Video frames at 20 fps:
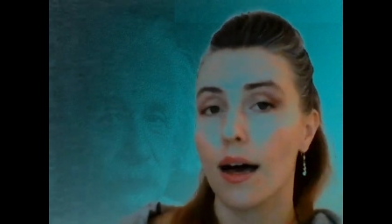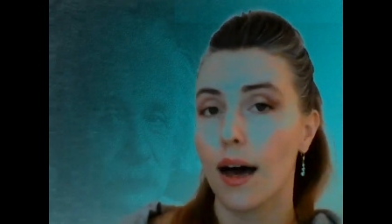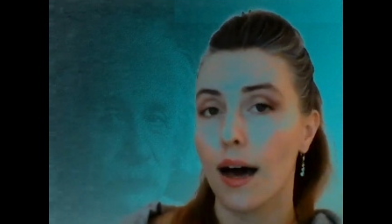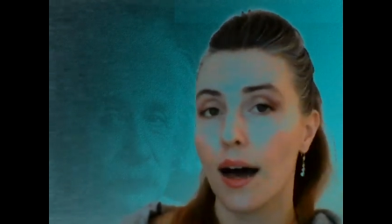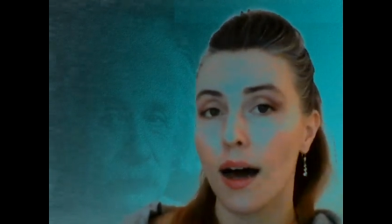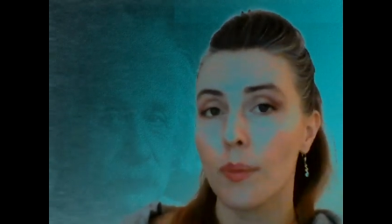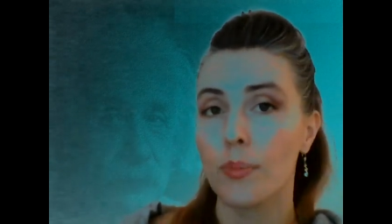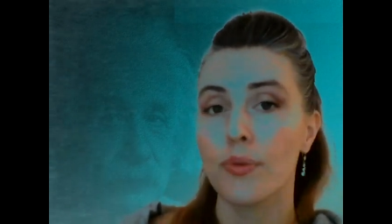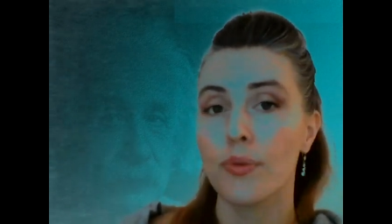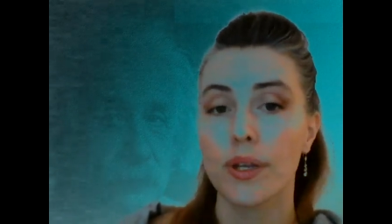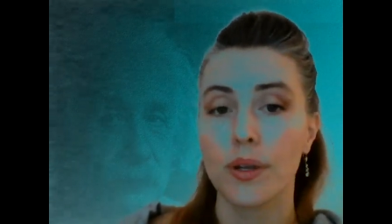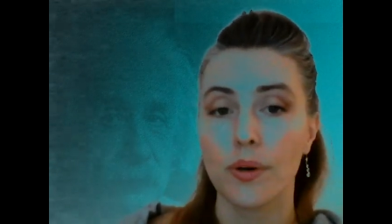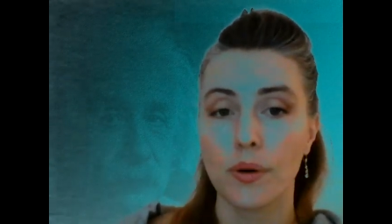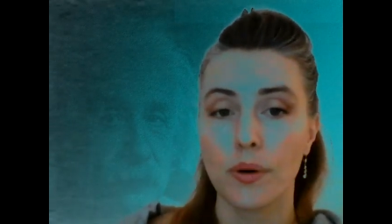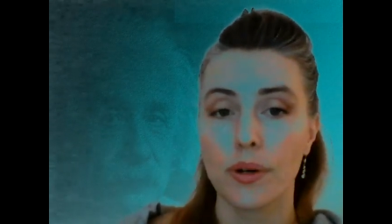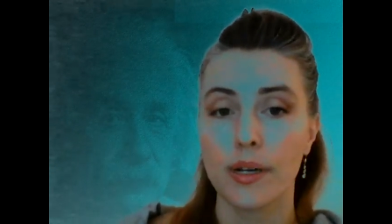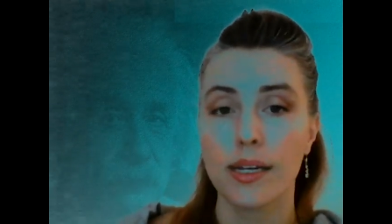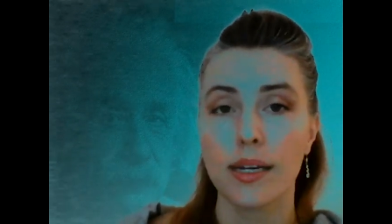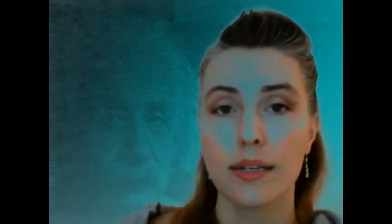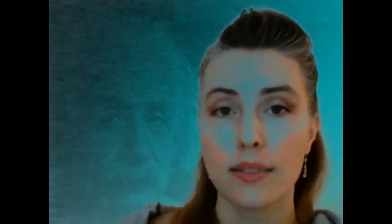a
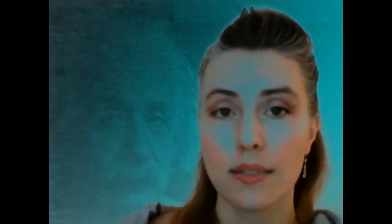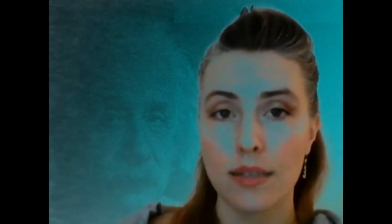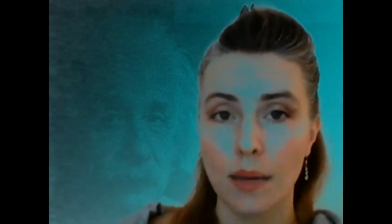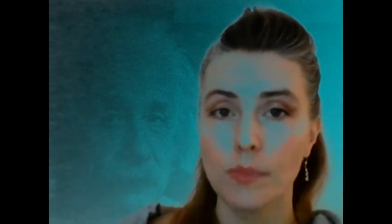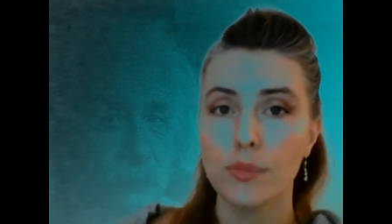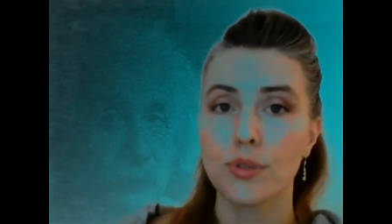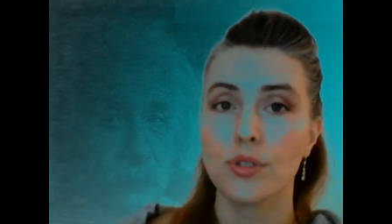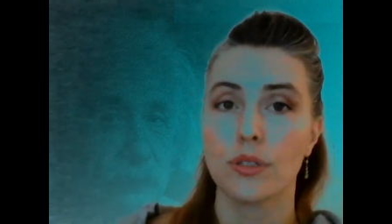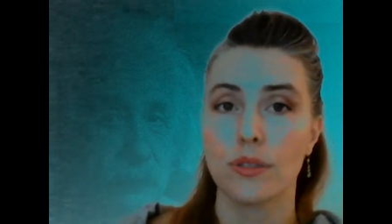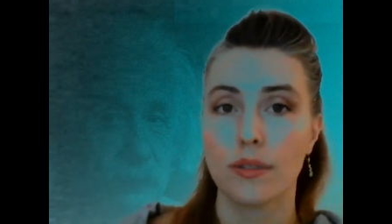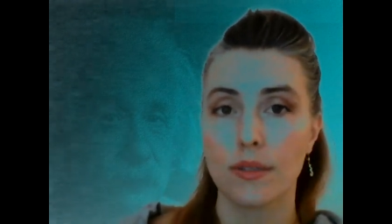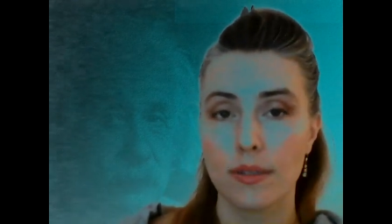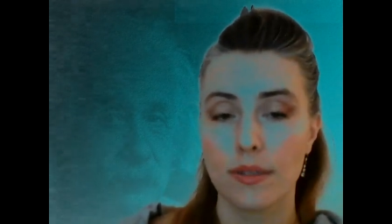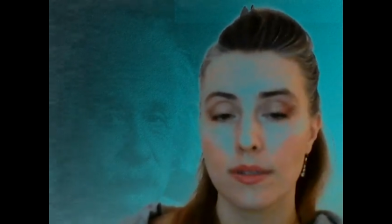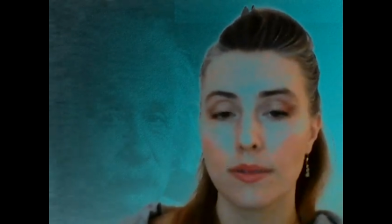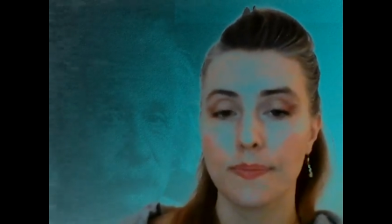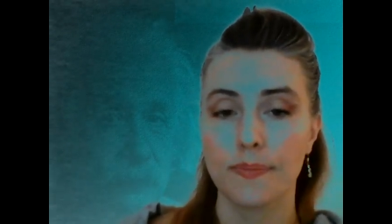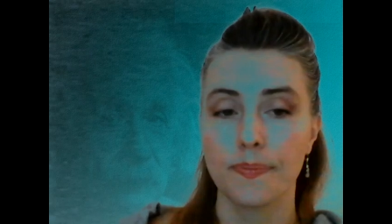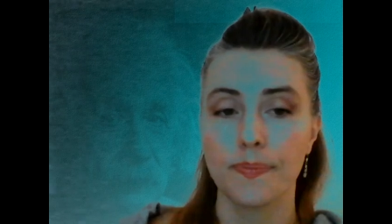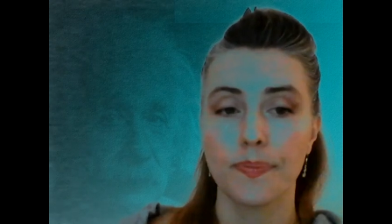priori assumptions.